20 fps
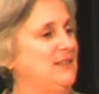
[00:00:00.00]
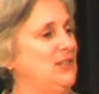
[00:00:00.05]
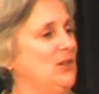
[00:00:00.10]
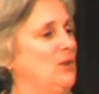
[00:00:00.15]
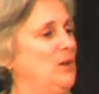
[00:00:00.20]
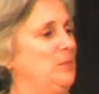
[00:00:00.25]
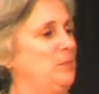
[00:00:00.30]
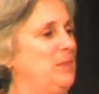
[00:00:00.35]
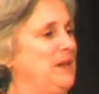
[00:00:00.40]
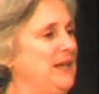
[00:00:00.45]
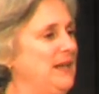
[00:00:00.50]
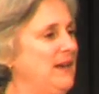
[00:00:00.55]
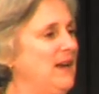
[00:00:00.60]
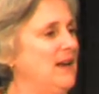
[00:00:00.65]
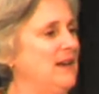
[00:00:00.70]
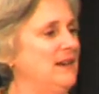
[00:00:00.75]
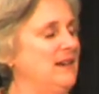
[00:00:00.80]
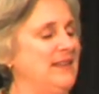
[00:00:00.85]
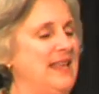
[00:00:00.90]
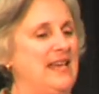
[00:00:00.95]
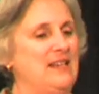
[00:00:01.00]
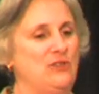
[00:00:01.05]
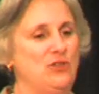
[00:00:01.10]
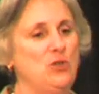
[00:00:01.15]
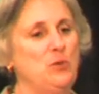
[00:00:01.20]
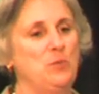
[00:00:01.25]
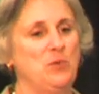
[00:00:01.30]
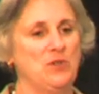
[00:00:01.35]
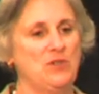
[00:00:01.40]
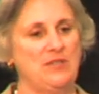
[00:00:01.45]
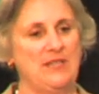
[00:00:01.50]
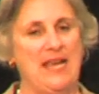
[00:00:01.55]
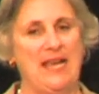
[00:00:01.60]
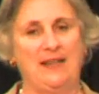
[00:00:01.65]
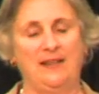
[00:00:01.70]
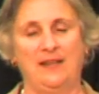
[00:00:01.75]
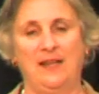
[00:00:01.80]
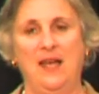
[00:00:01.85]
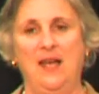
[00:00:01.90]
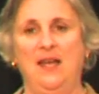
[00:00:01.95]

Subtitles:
So a big hunk of that 2%